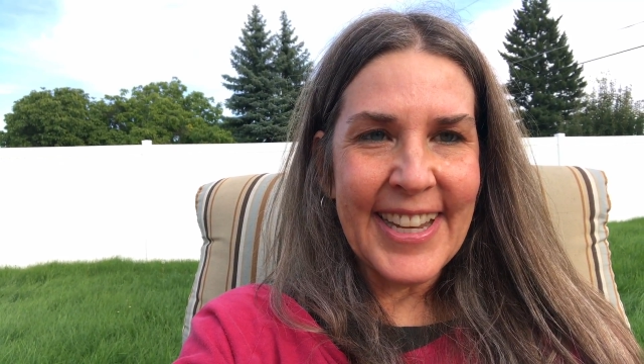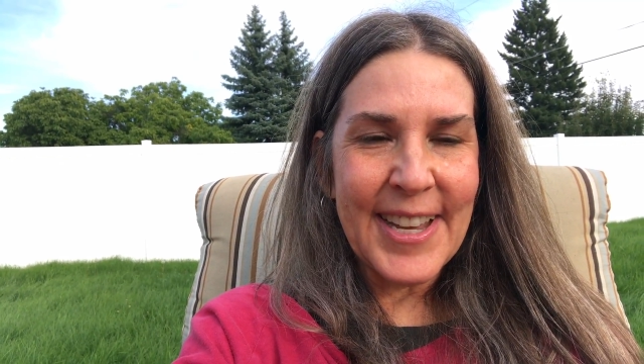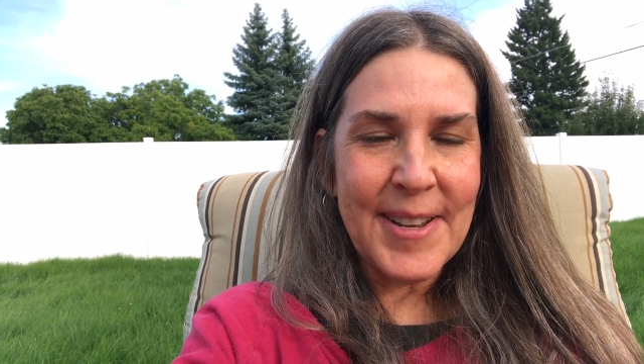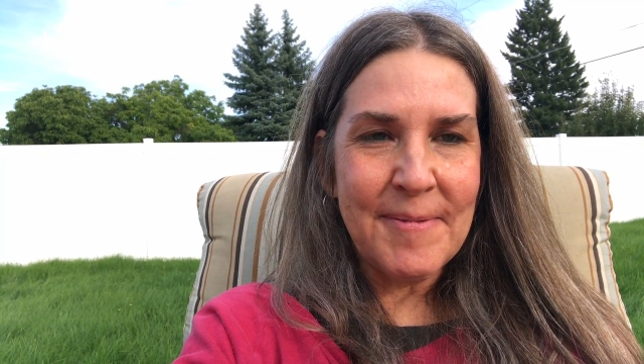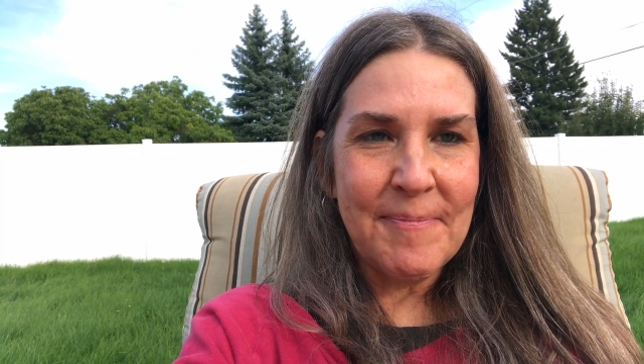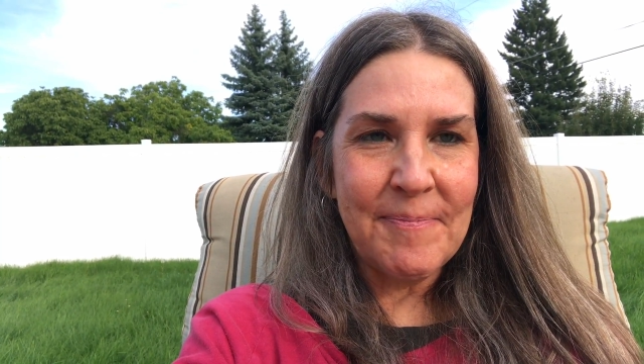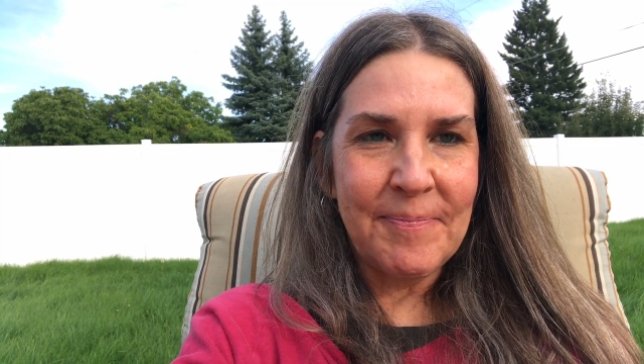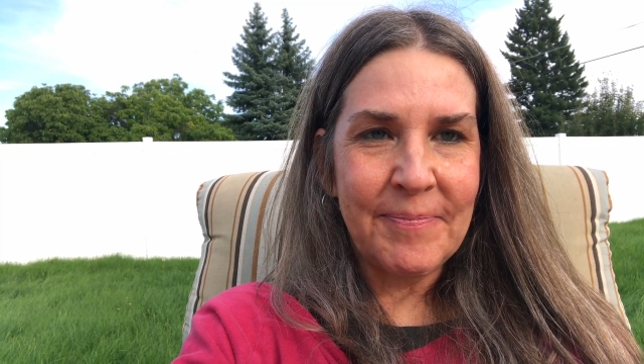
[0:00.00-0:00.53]

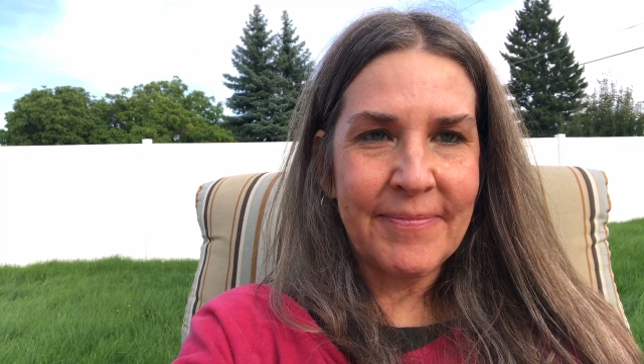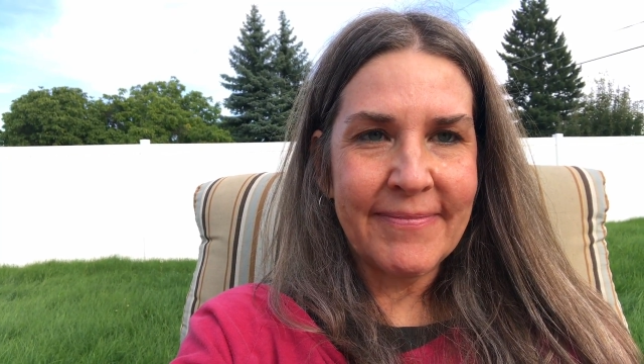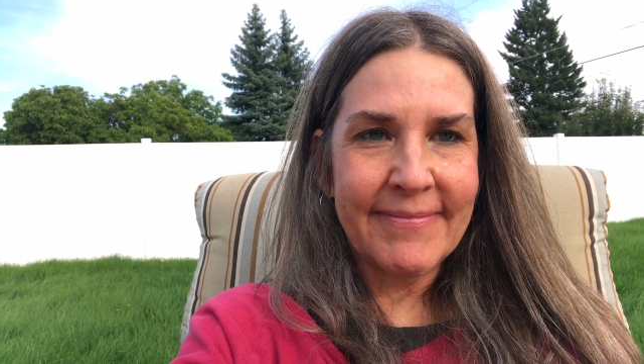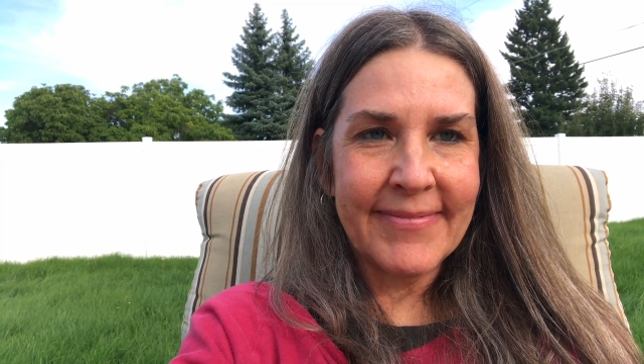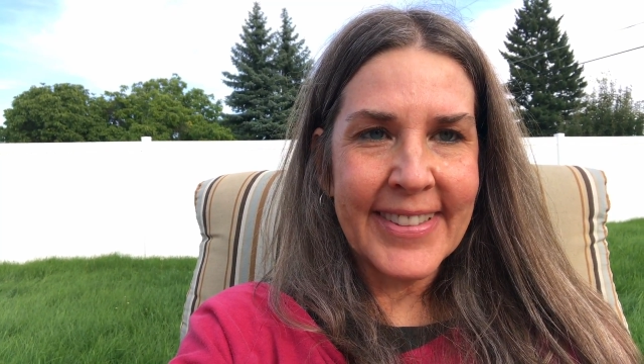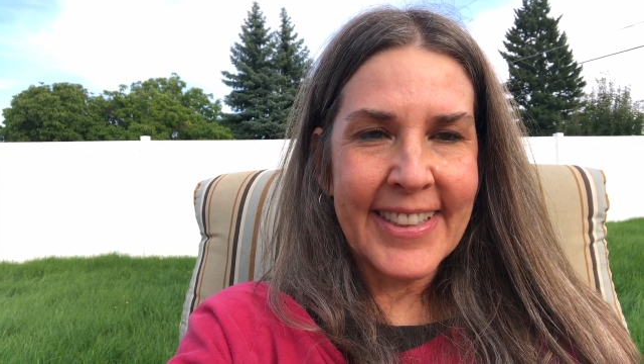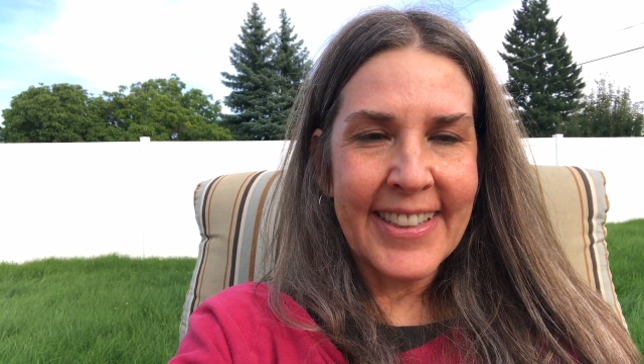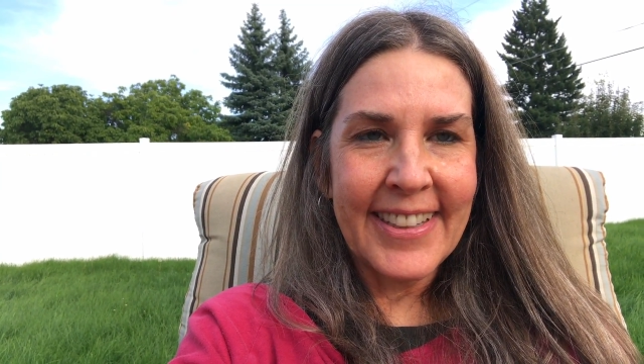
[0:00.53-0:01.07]
um,
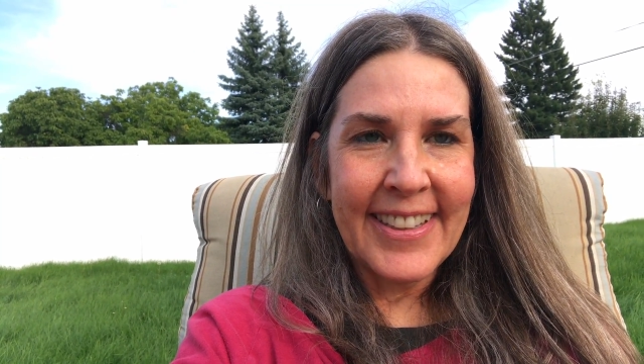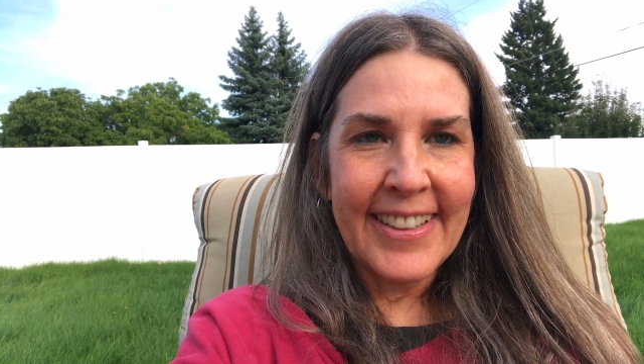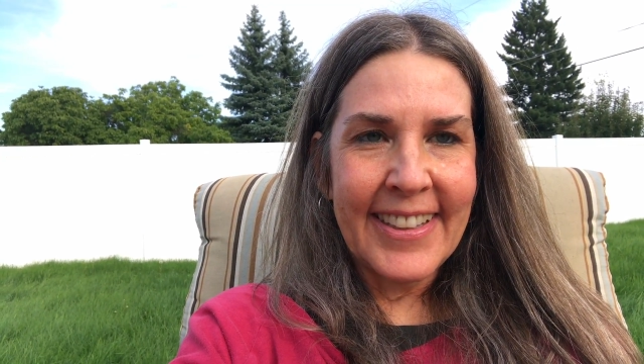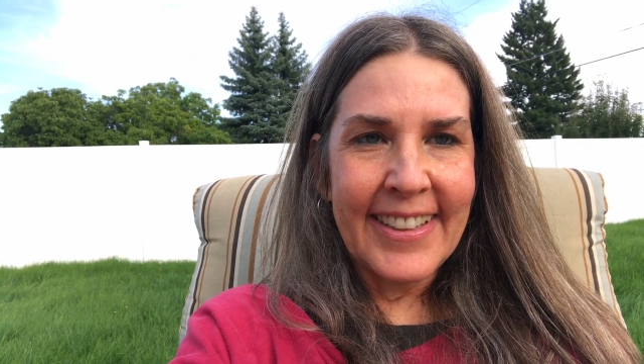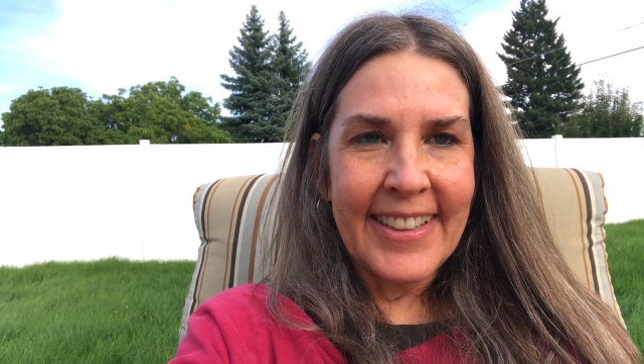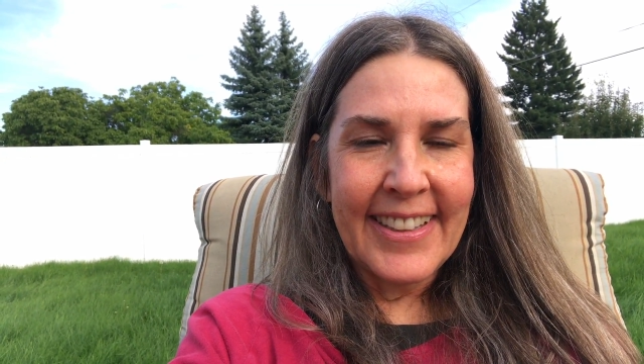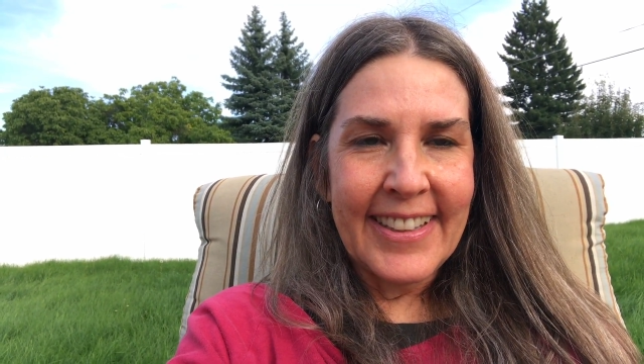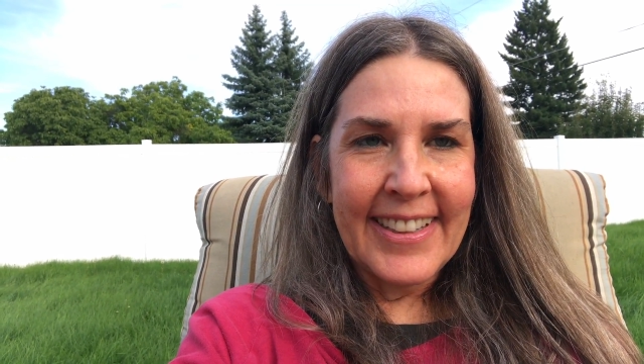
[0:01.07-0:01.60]

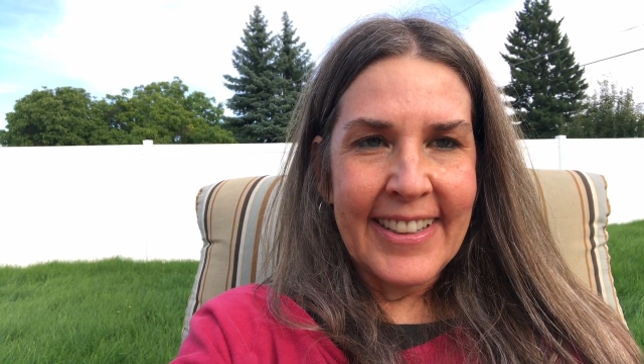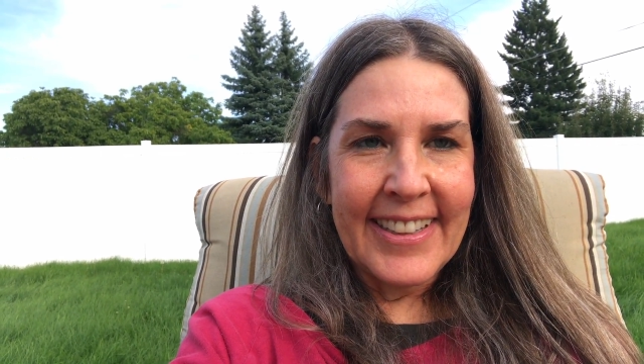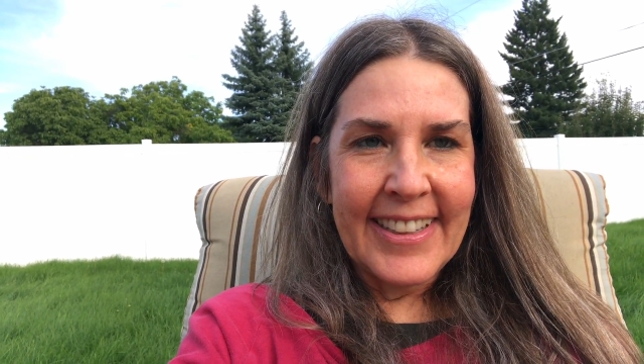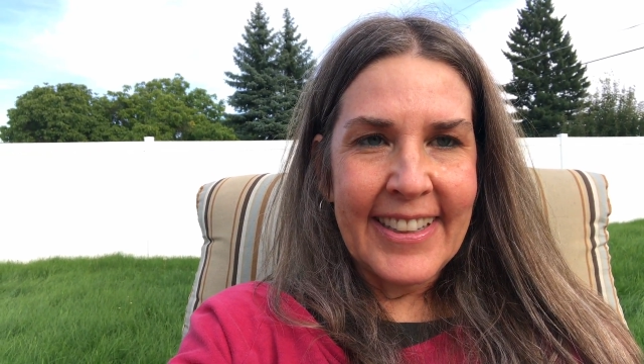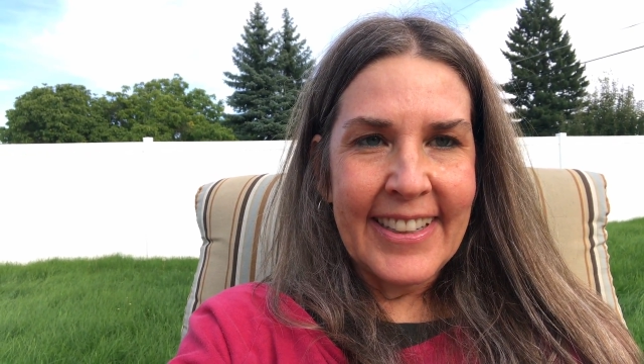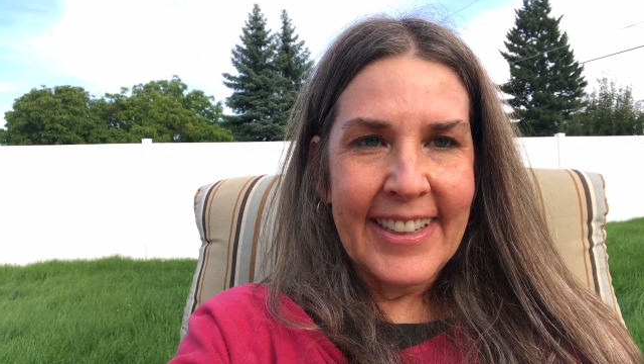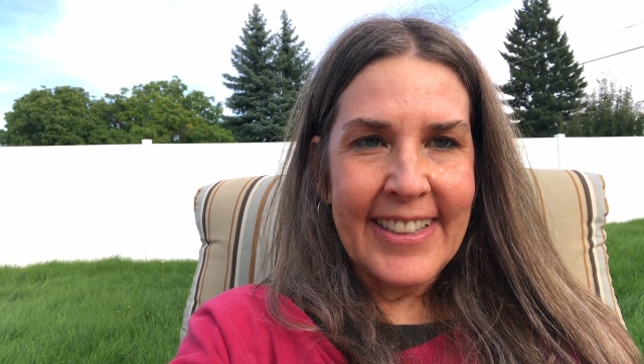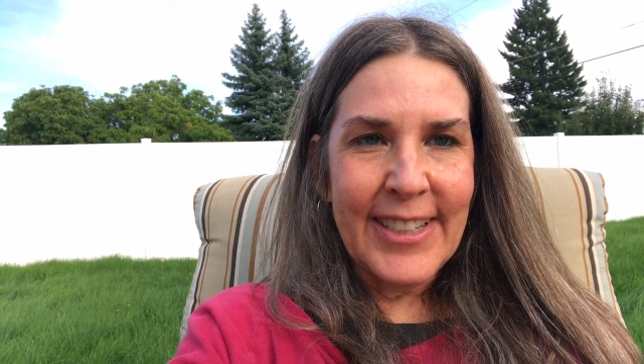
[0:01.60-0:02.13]

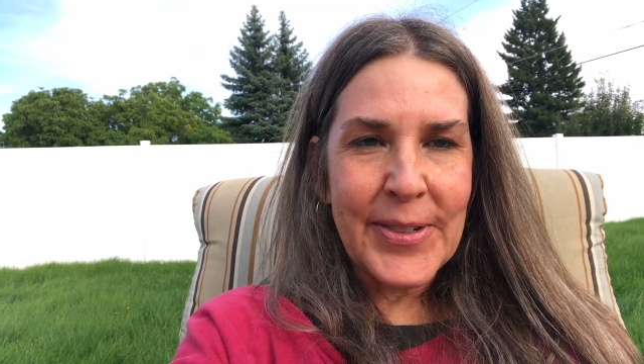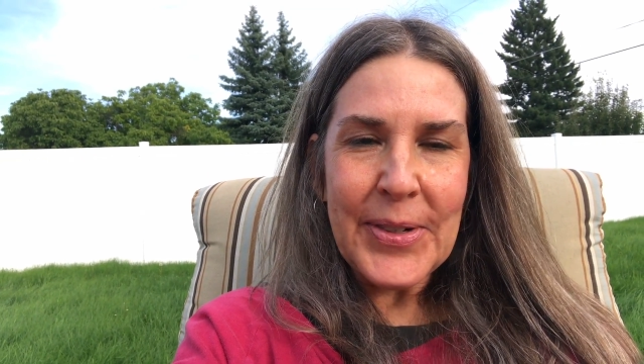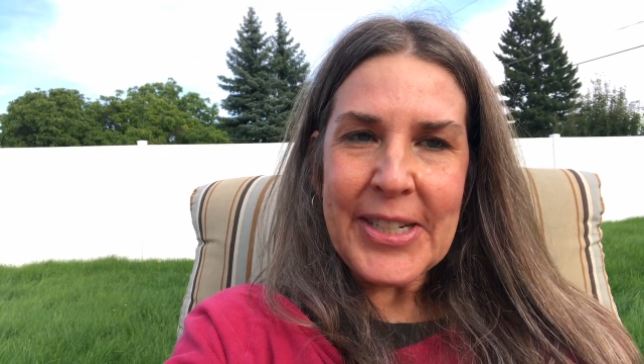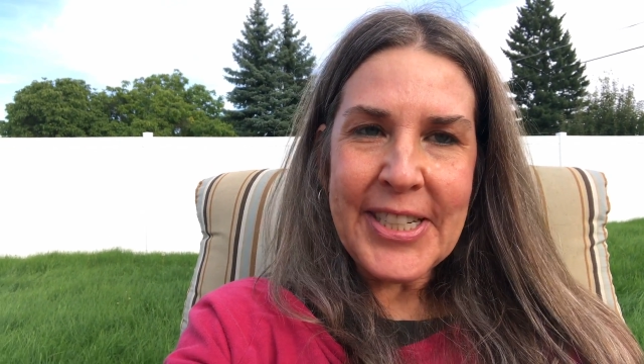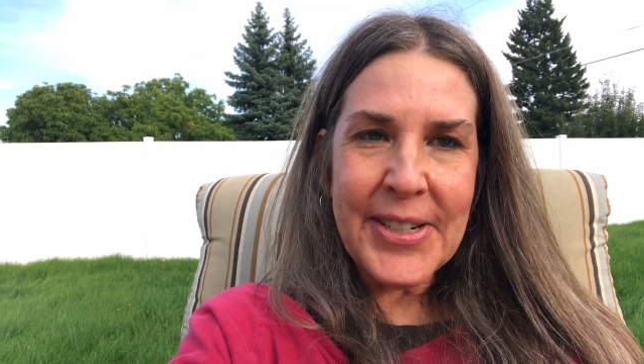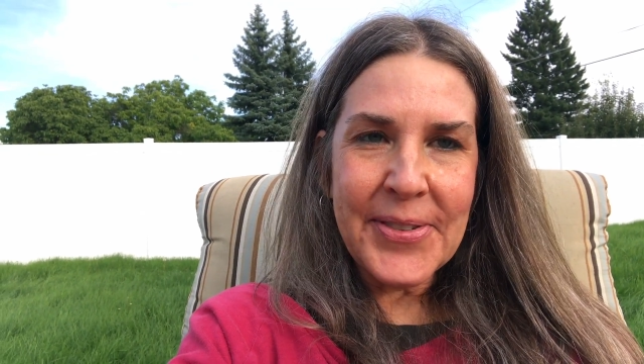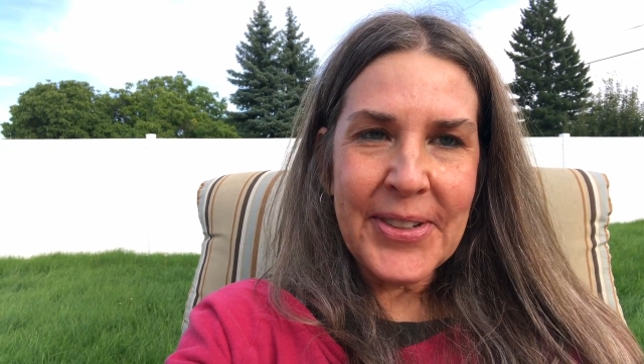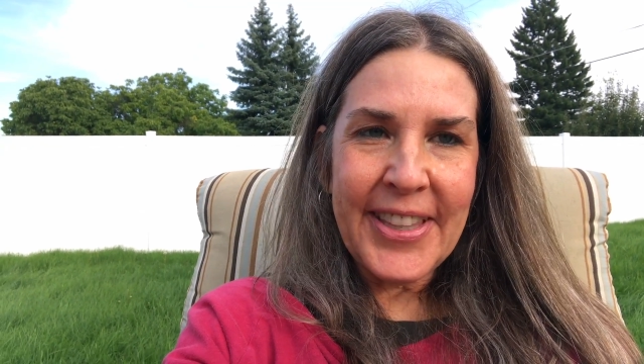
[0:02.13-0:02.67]
I just
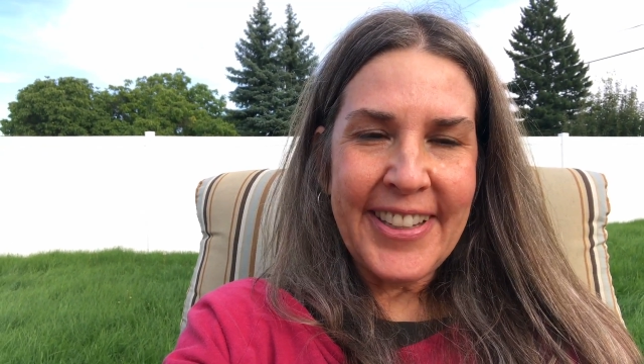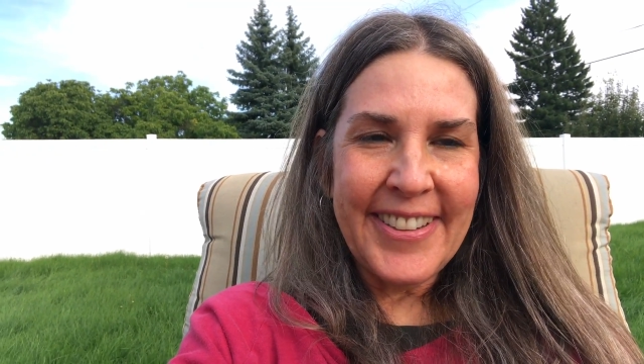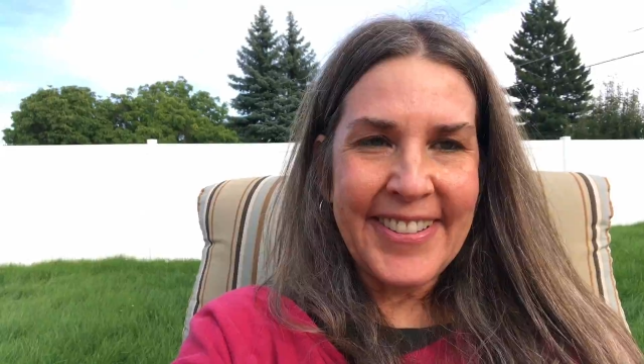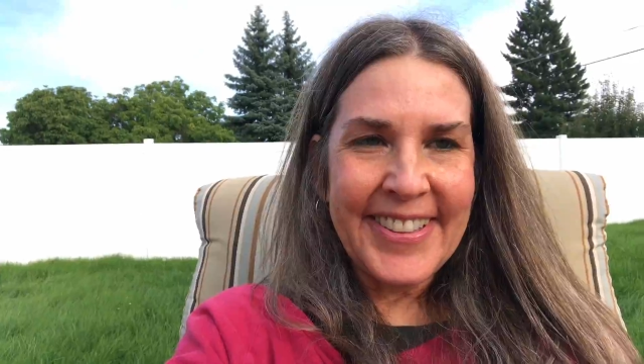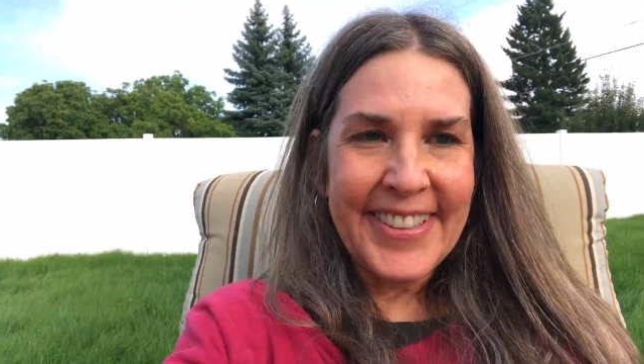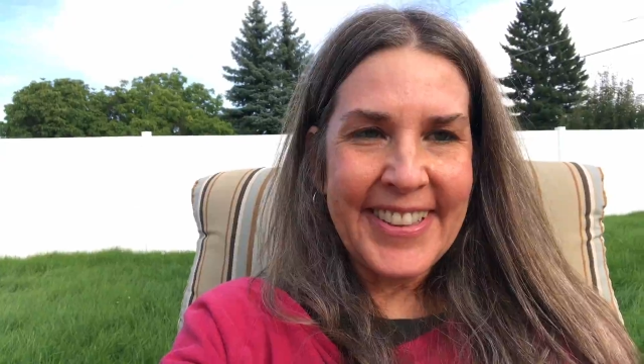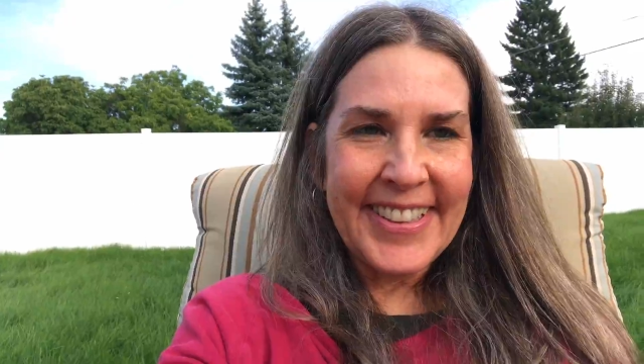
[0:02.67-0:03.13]
want to share it with you.